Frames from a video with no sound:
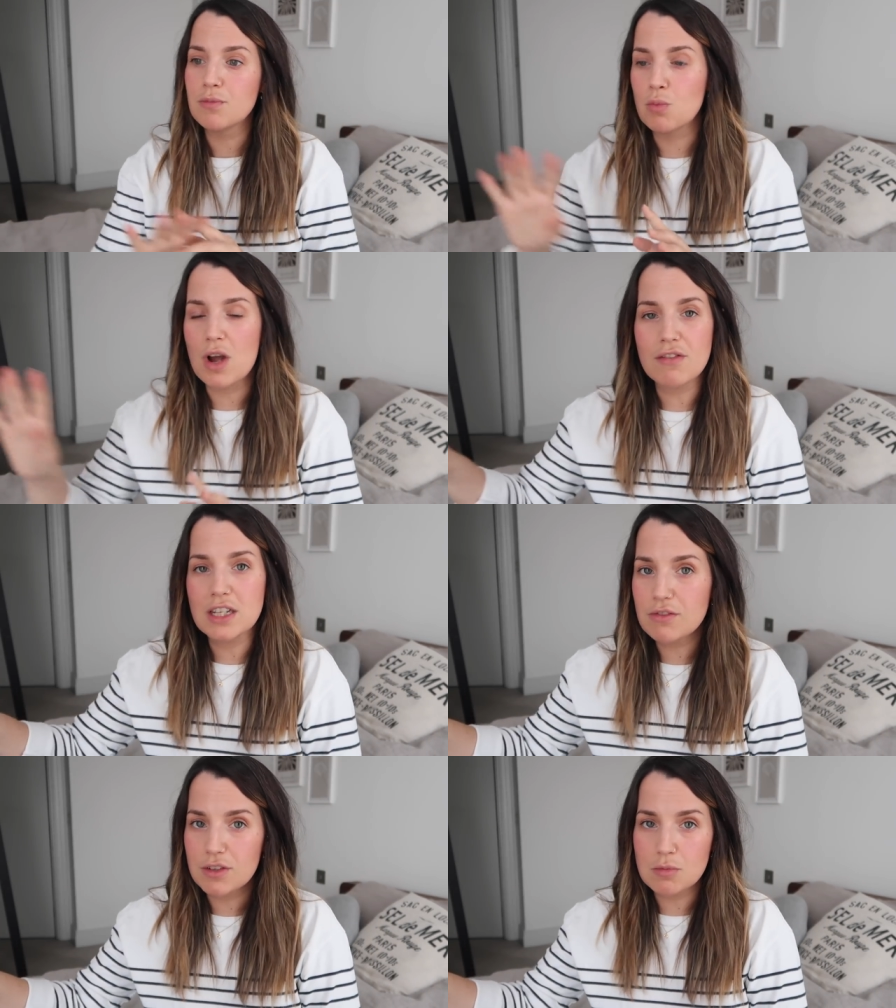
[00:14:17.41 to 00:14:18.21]
Whatever
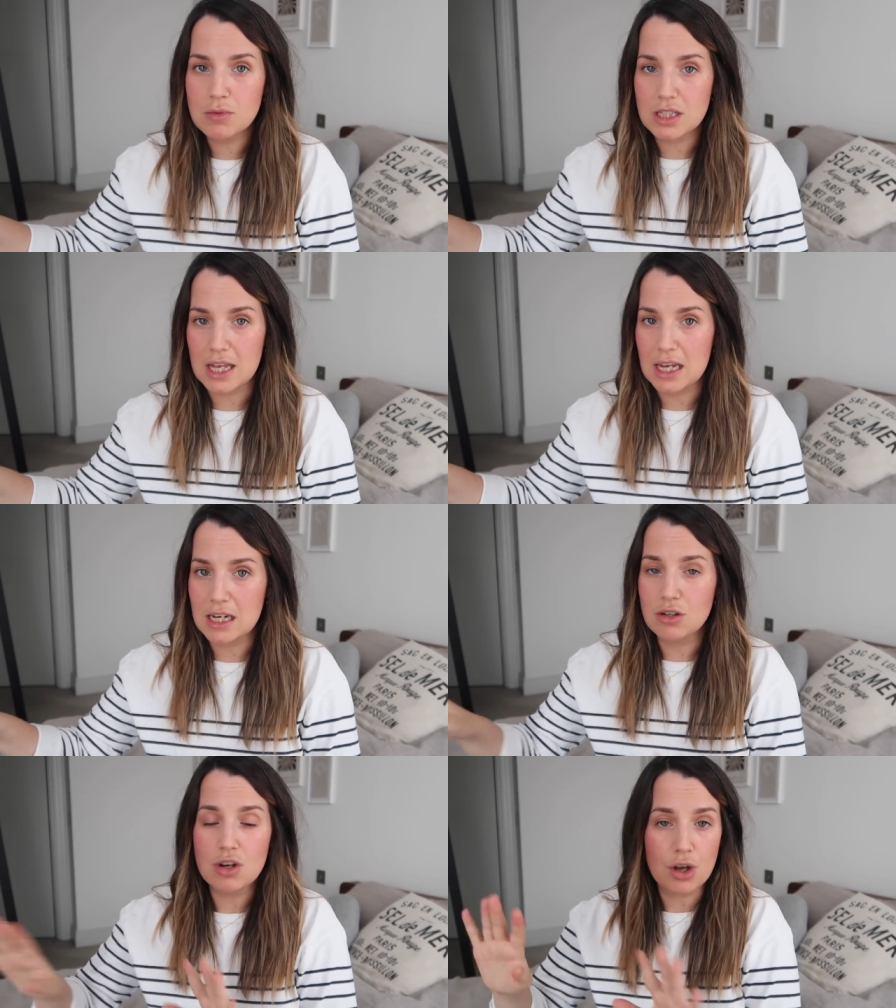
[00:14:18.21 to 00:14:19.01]
these films
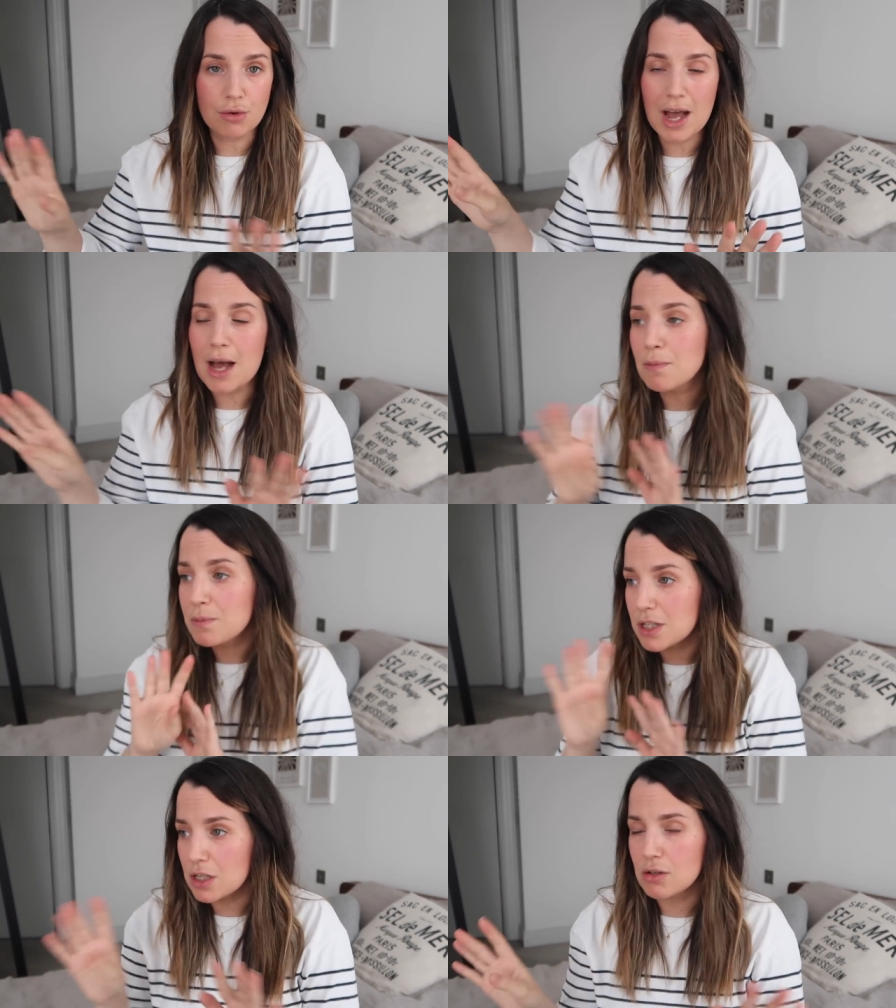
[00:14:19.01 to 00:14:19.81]
say, no,
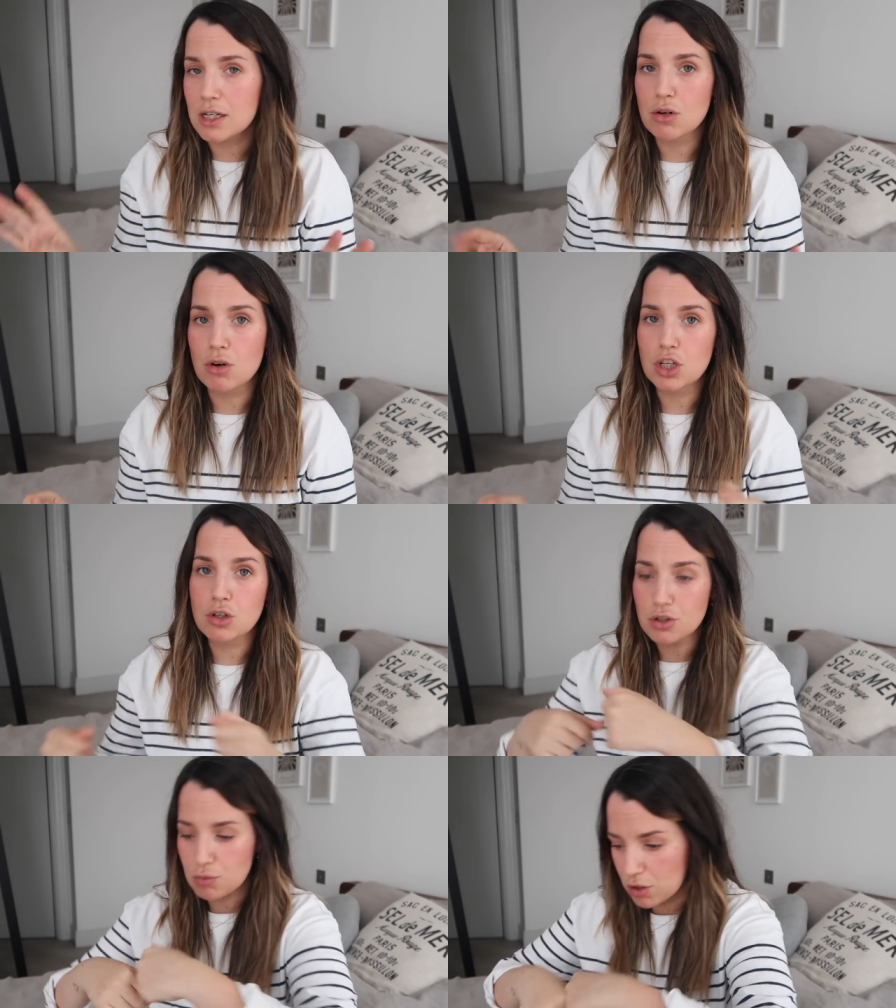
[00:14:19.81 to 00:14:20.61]
absolutely not.
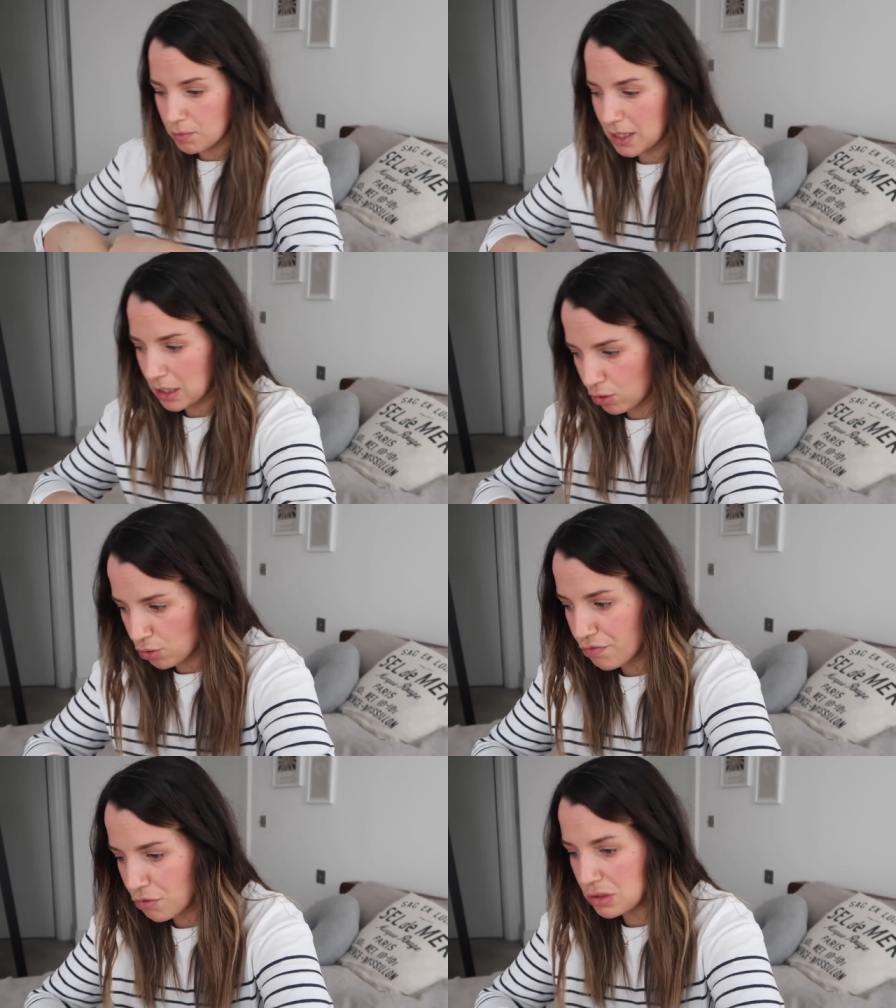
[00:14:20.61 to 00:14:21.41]
You just wanna be
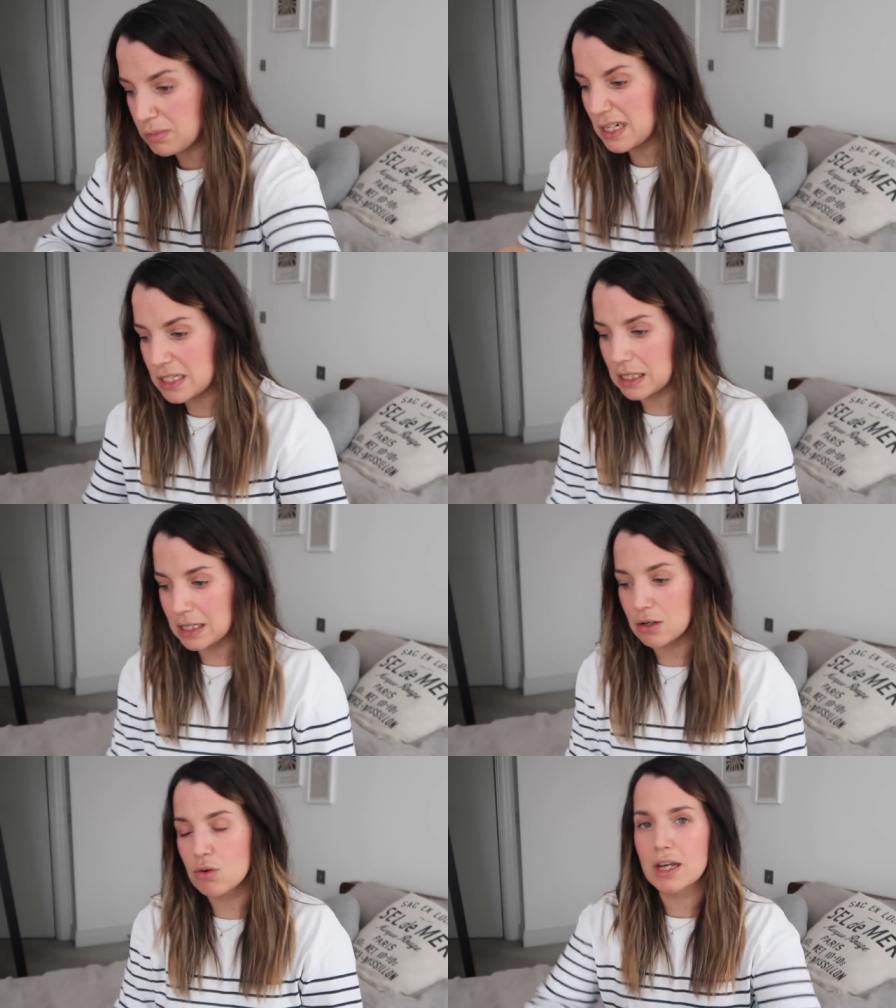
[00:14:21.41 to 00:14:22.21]
on all fours
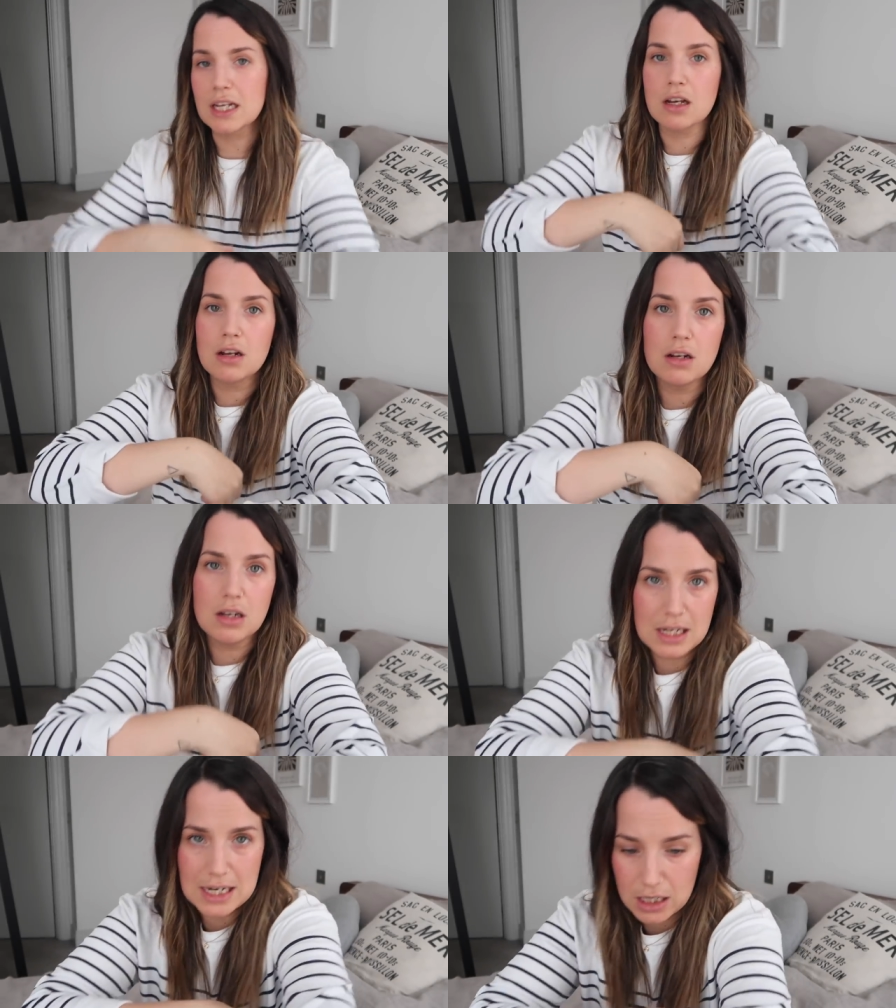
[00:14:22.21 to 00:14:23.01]
basically, or like
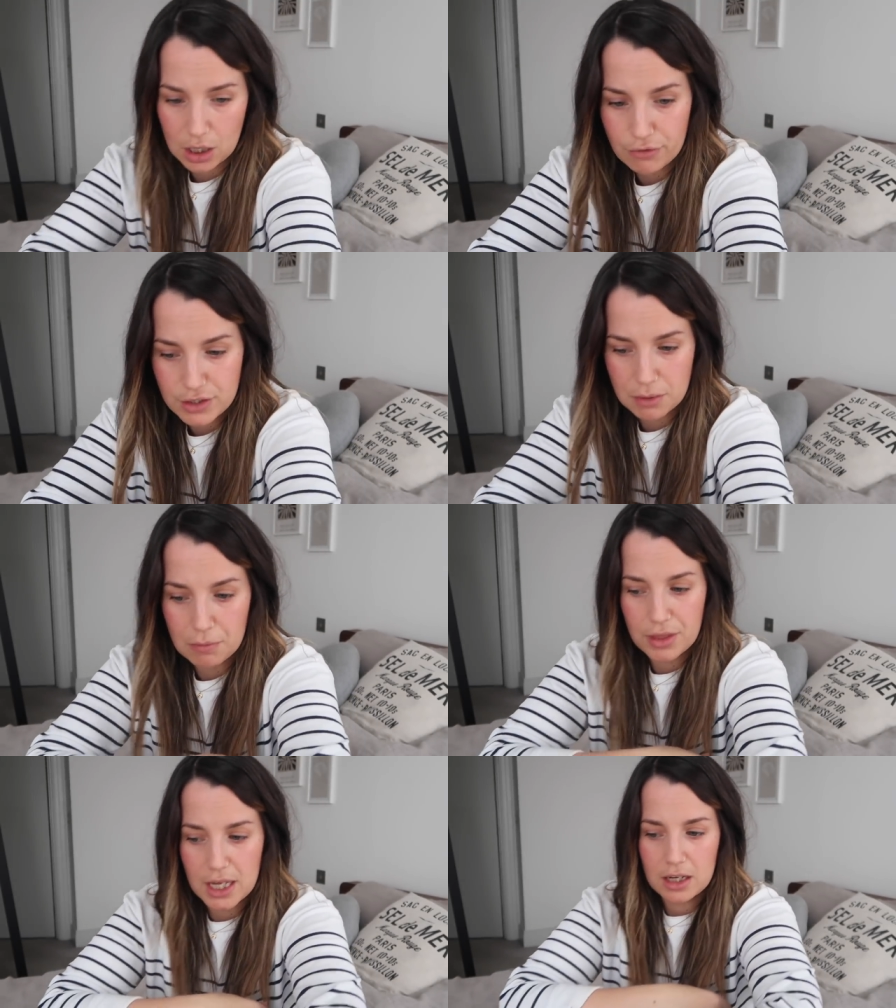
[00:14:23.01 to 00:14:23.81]
leaning over
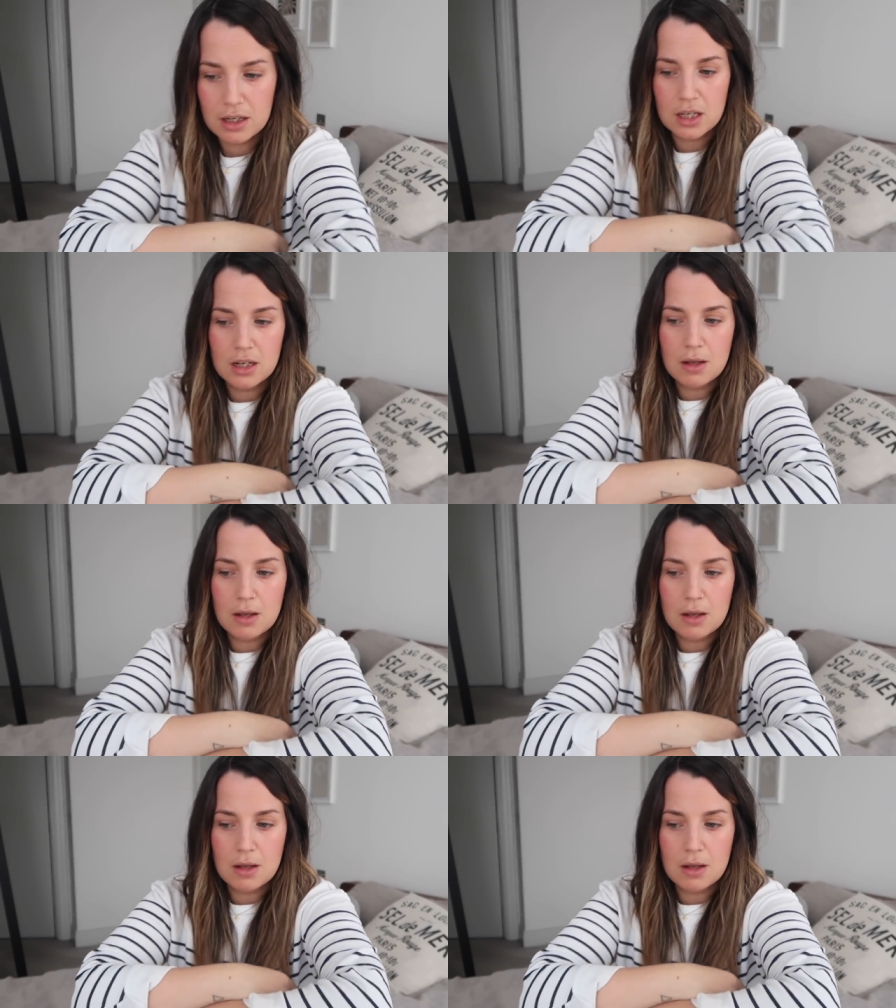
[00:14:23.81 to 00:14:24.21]
something.